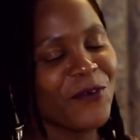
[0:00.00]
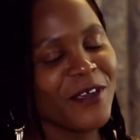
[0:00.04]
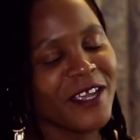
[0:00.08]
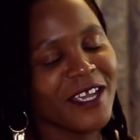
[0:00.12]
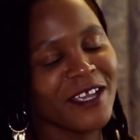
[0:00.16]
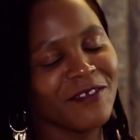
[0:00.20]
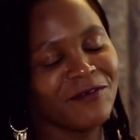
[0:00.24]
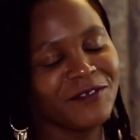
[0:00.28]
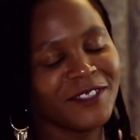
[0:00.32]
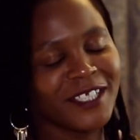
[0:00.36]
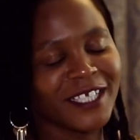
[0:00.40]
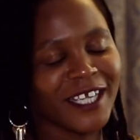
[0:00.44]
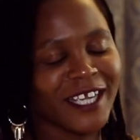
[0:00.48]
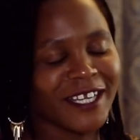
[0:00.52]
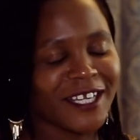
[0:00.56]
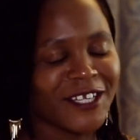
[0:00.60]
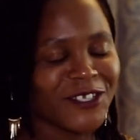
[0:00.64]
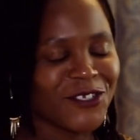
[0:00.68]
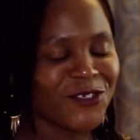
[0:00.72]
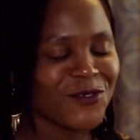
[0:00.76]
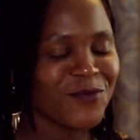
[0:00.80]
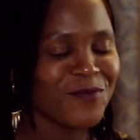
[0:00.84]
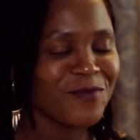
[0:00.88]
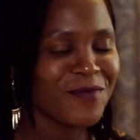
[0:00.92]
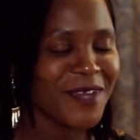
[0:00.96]
We've taken
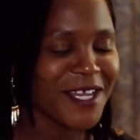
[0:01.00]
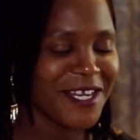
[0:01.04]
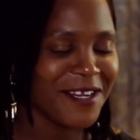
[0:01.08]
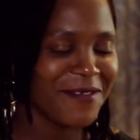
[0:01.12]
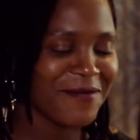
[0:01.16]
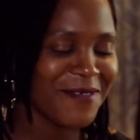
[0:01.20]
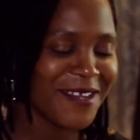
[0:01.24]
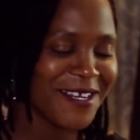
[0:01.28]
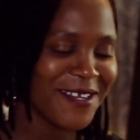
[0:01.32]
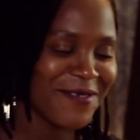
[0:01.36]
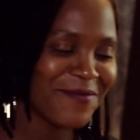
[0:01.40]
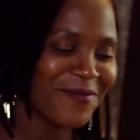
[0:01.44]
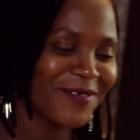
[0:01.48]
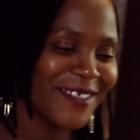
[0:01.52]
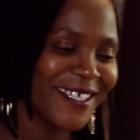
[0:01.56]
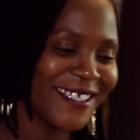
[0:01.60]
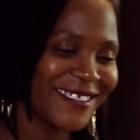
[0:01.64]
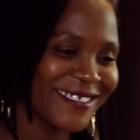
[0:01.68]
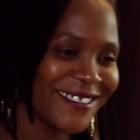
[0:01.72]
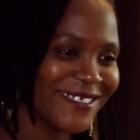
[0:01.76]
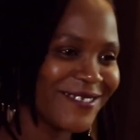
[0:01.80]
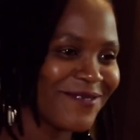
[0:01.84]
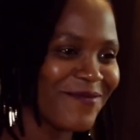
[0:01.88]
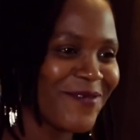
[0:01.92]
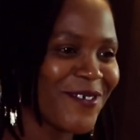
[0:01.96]
it to many, many
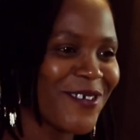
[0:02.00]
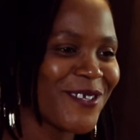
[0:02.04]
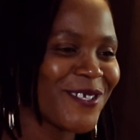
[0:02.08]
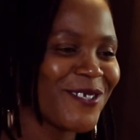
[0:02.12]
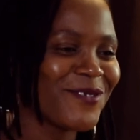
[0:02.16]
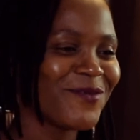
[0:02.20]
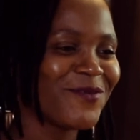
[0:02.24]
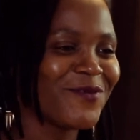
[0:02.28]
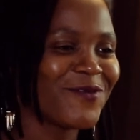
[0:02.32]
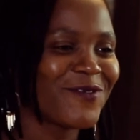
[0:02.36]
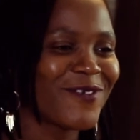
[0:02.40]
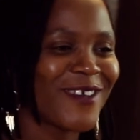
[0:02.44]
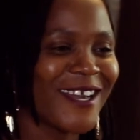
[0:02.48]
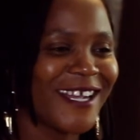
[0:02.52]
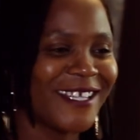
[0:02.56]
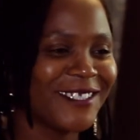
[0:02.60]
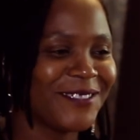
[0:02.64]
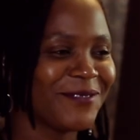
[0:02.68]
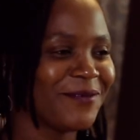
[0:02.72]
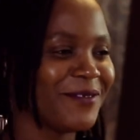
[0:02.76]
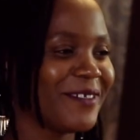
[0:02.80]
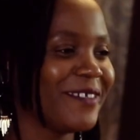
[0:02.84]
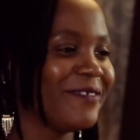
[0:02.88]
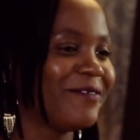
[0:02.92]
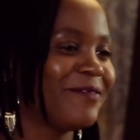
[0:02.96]
places more than
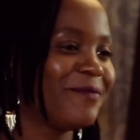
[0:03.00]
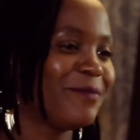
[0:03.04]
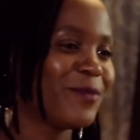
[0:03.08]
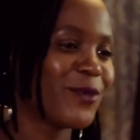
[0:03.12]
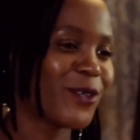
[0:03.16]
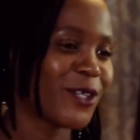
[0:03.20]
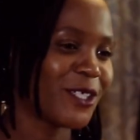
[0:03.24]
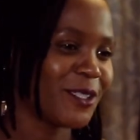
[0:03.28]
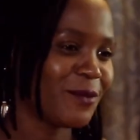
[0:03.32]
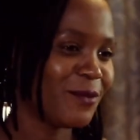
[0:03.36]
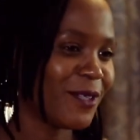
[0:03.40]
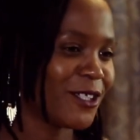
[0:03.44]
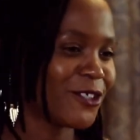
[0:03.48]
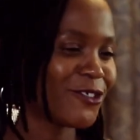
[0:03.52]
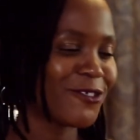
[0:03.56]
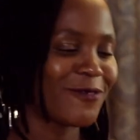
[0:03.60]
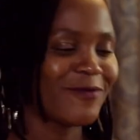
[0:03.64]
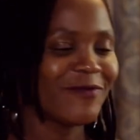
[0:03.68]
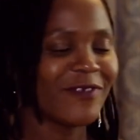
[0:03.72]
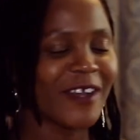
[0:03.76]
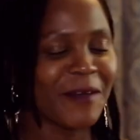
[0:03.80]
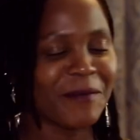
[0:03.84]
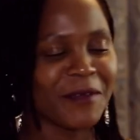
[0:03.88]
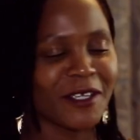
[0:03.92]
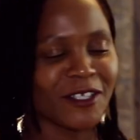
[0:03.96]
France. We've brought
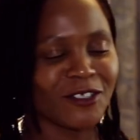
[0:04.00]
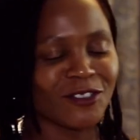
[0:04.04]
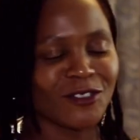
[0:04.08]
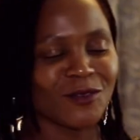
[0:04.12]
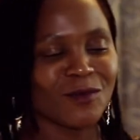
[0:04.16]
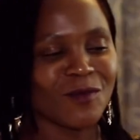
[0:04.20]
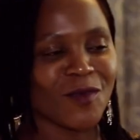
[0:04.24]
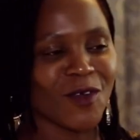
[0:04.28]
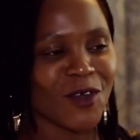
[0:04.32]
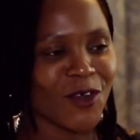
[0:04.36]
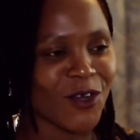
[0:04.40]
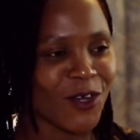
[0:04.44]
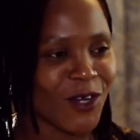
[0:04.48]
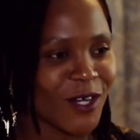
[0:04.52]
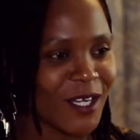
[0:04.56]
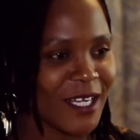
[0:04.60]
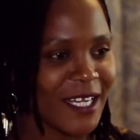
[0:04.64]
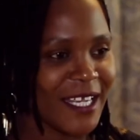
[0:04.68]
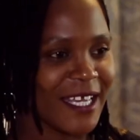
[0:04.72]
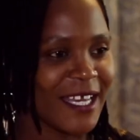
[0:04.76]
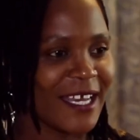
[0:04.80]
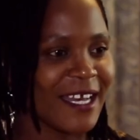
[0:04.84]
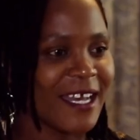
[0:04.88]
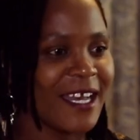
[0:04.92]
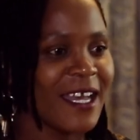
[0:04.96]
mushroom farming to
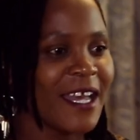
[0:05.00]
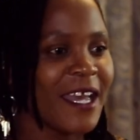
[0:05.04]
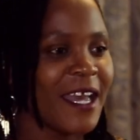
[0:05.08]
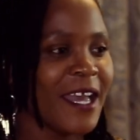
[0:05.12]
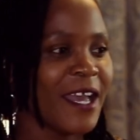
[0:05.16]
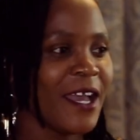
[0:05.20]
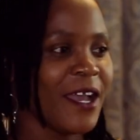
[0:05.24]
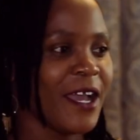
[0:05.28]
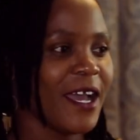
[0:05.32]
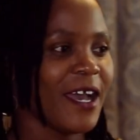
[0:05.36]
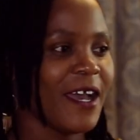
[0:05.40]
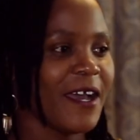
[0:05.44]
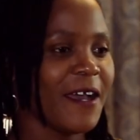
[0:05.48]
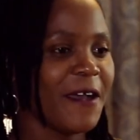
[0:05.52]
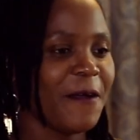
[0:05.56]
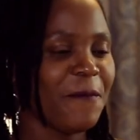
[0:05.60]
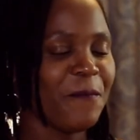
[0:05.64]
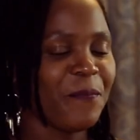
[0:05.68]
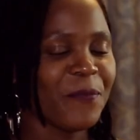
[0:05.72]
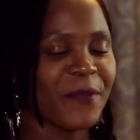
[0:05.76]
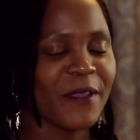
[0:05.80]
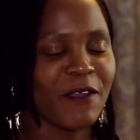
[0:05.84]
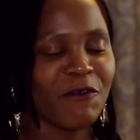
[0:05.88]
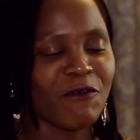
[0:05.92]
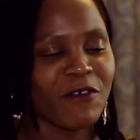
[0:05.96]
Mongolia.
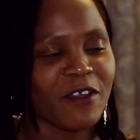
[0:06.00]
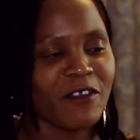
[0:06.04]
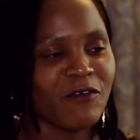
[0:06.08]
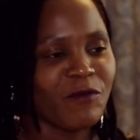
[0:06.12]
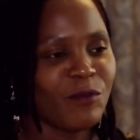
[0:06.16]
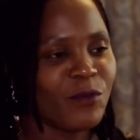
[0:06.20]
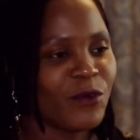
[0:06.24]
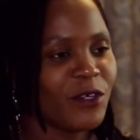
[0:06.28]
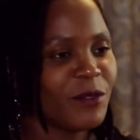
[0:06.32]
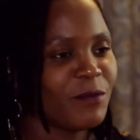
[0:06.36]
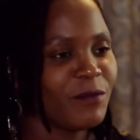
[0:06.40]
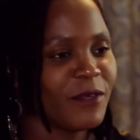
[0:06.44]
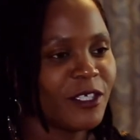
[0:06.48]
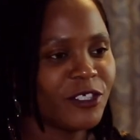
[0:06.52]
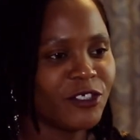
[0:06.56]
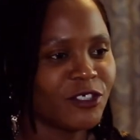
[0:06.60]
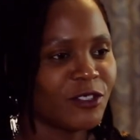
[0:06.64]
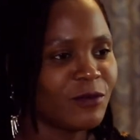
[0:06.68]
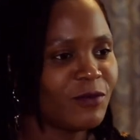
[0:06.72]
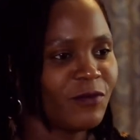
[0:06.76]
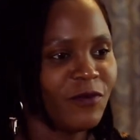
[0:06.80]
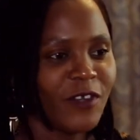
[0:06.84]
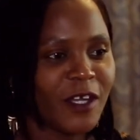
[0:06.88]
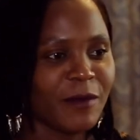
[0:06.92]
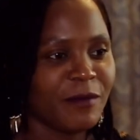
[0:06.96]
We've brought
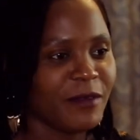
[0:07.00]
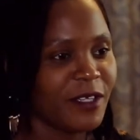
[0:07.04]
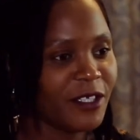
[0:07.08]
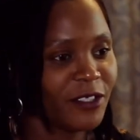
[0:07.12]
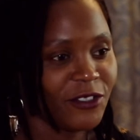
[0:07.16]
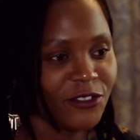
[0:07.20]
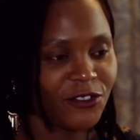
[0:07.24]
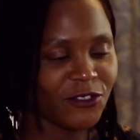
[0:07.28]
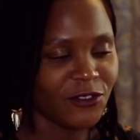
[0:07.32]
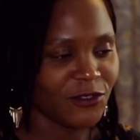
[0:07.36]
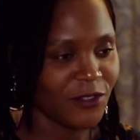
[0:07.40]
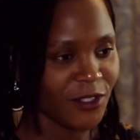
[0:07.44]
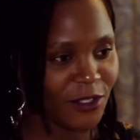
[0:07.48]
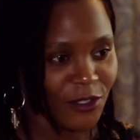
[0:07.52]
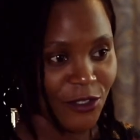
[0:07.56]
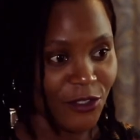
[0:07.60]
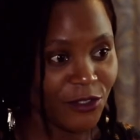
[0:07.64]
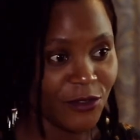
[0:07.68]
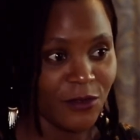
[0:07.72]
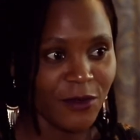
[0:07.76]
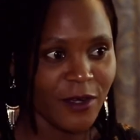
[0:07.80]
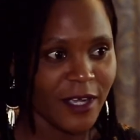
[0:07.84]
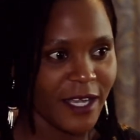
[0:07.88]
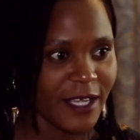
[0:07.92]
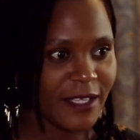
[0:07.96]
mushroom farming to the
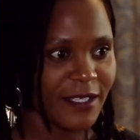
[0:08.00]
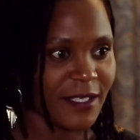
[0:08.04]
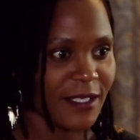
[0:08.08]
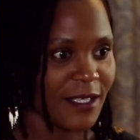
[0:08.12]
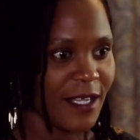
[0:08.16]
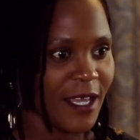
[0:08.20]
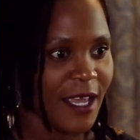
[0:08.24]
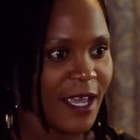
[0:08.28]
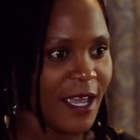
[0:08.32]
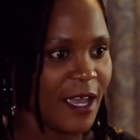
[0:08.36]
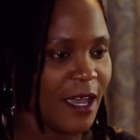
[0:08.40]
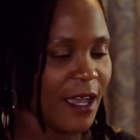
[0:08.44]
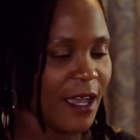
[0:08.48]
US,